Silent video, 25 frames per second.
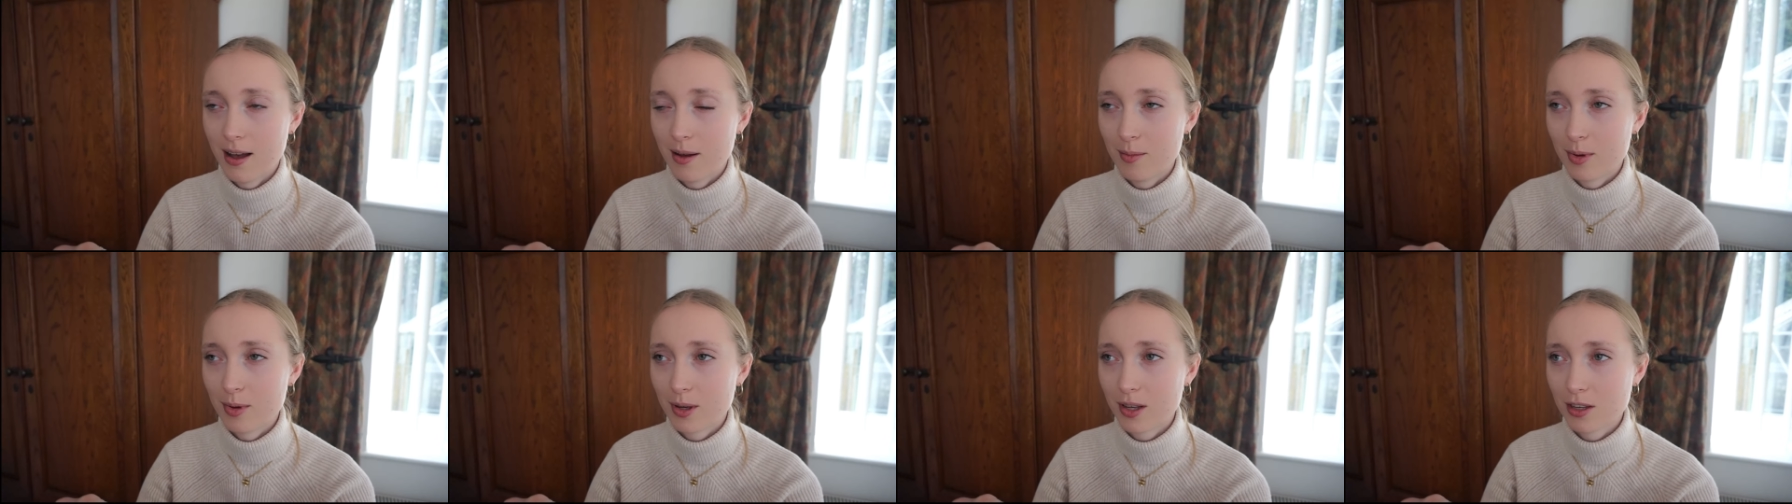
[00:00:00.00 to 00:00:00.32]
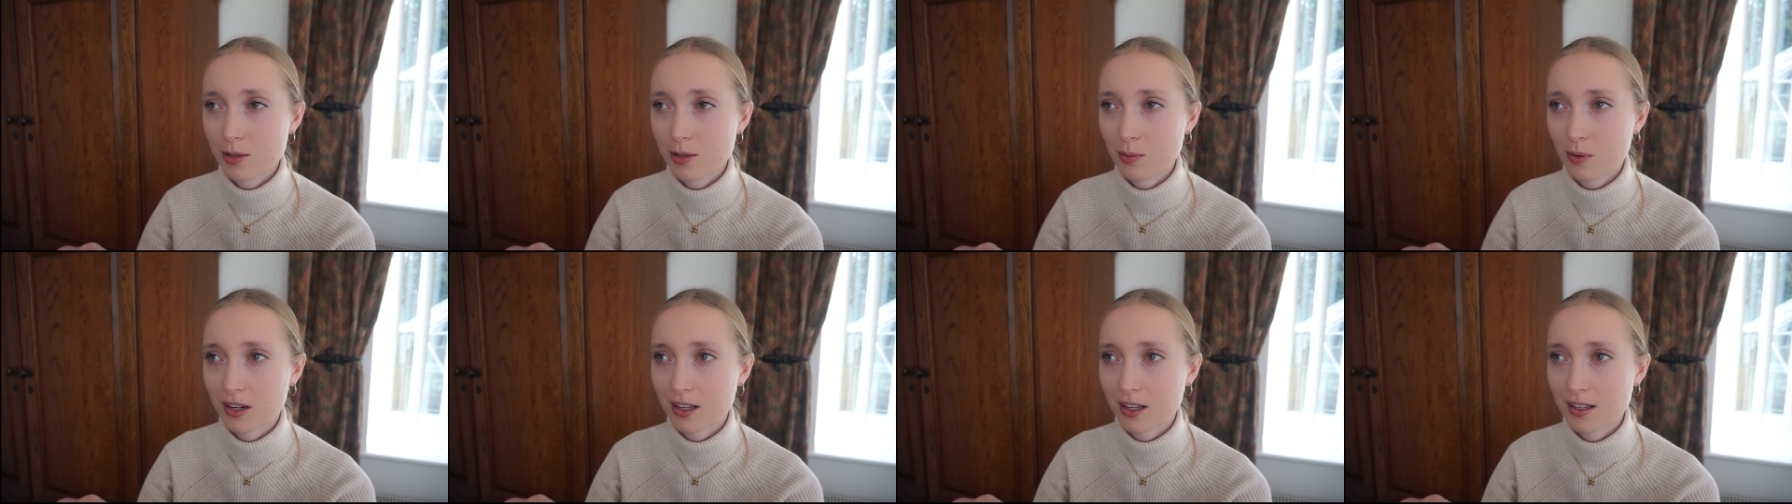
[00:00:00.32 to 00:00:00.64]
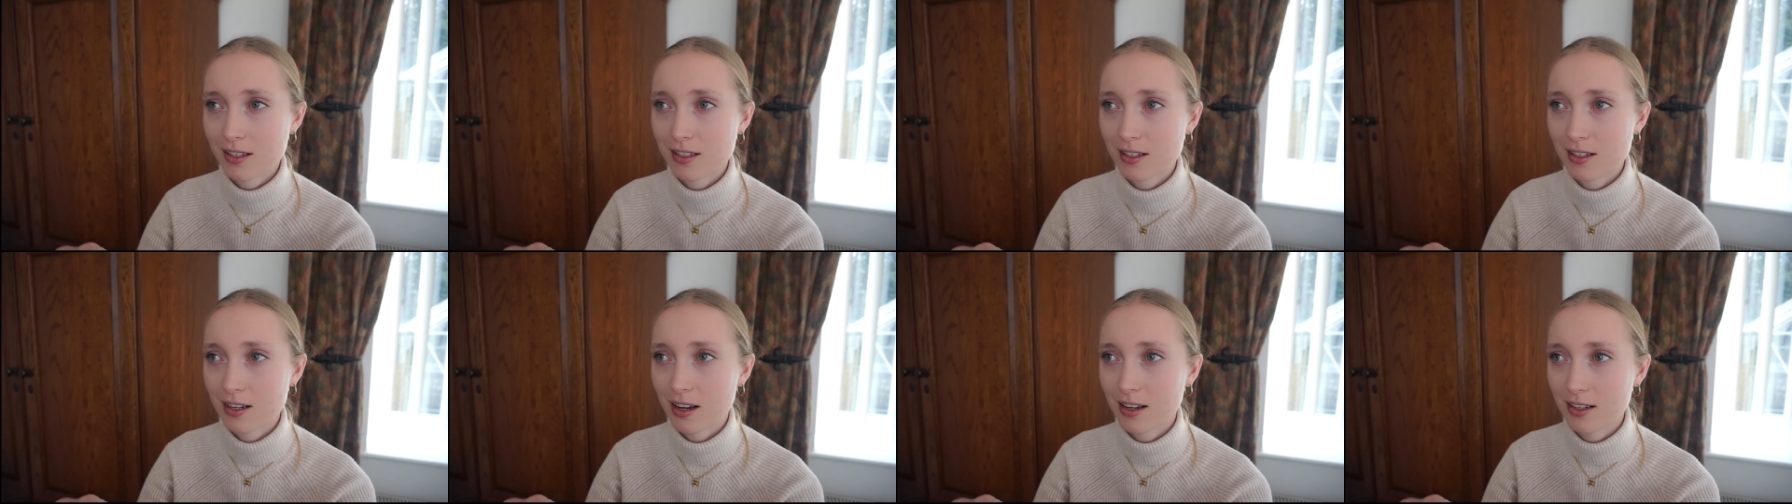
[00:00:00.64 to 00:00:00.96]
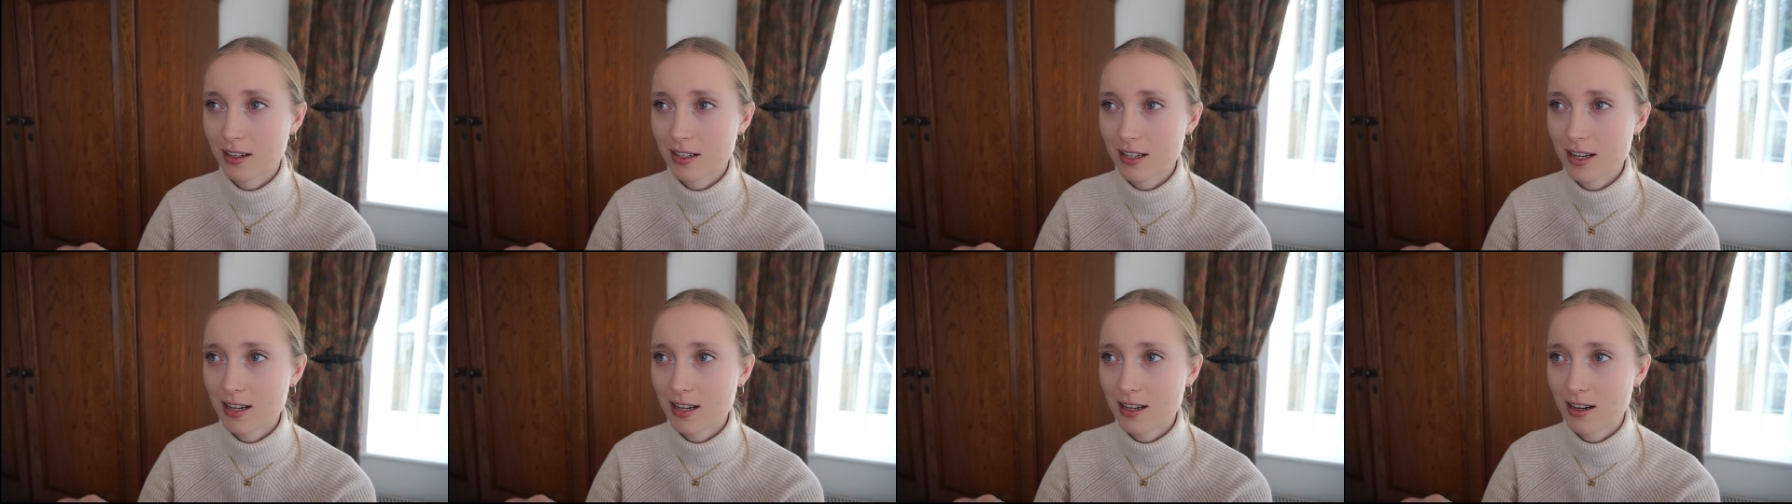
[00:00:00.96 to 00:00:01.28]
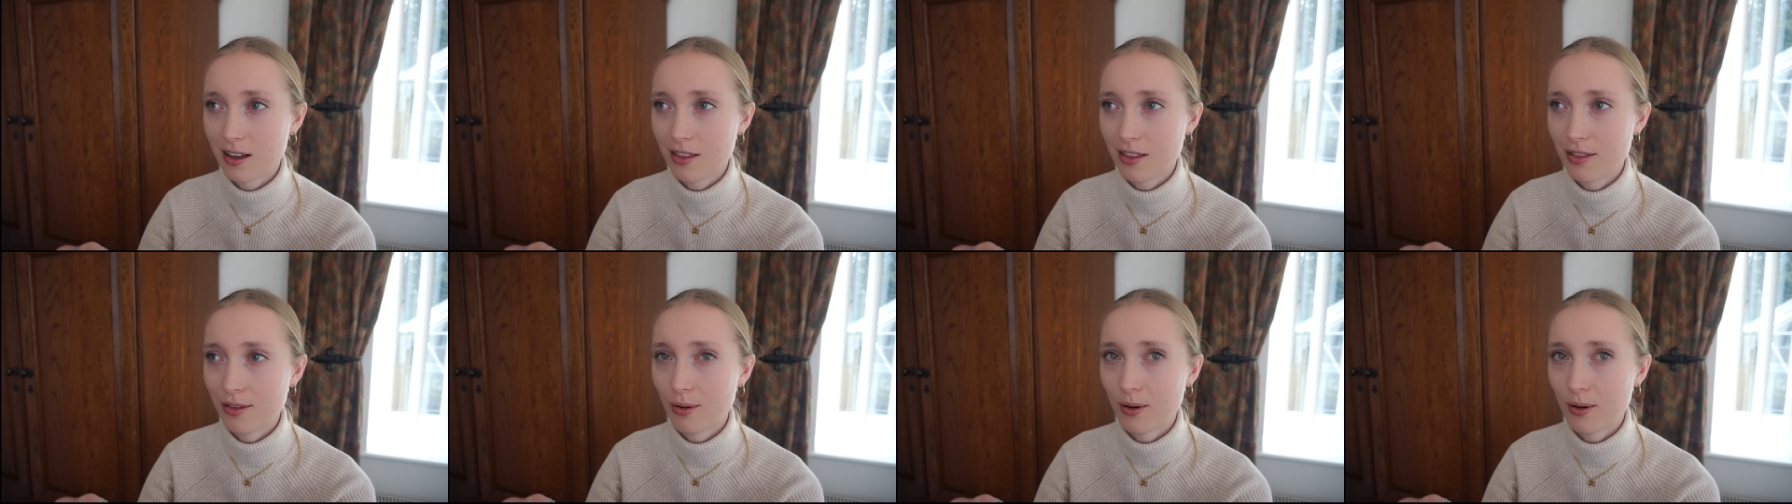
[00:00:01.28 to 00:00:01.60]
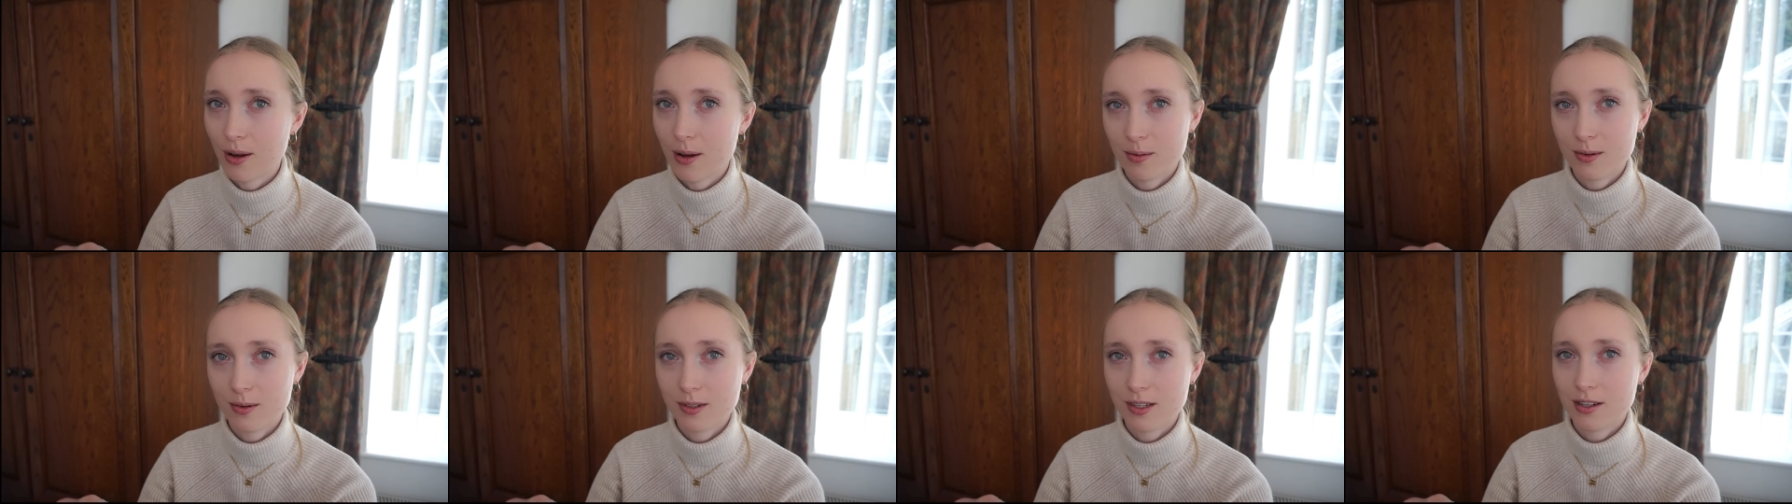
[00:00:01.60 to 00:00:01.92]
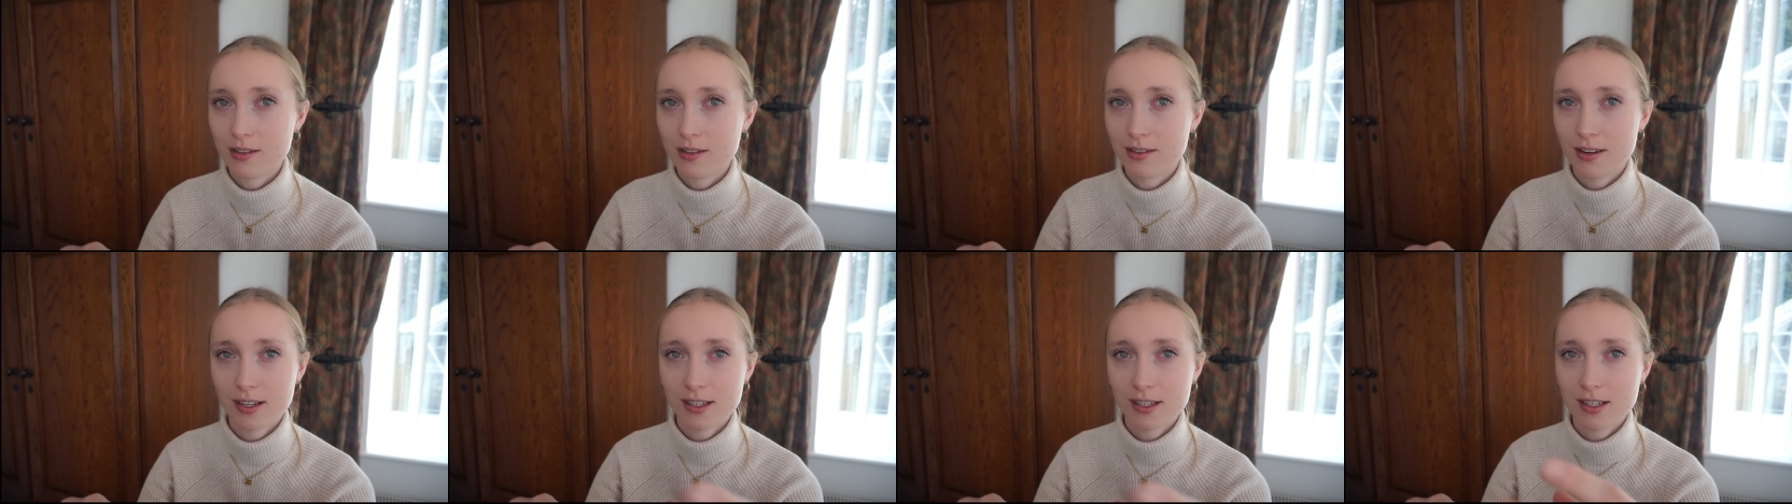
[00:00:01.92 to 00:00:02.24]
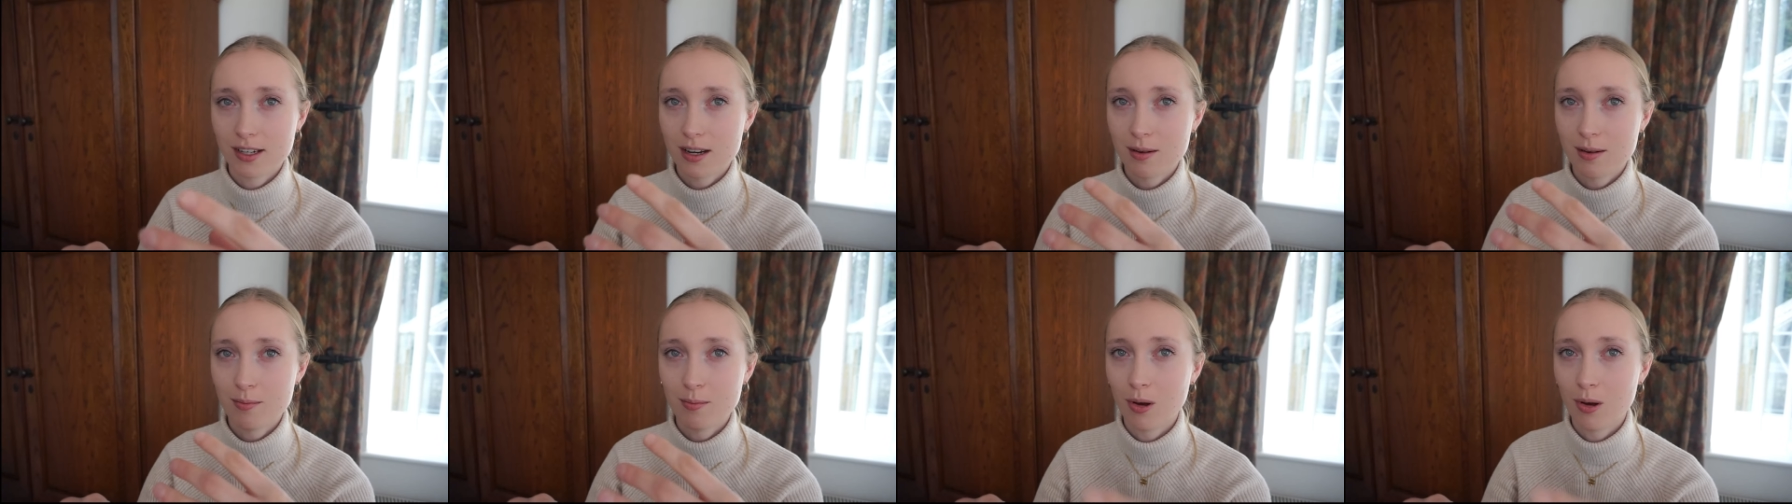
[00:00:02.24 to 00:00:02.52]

because when I started I thought I was interested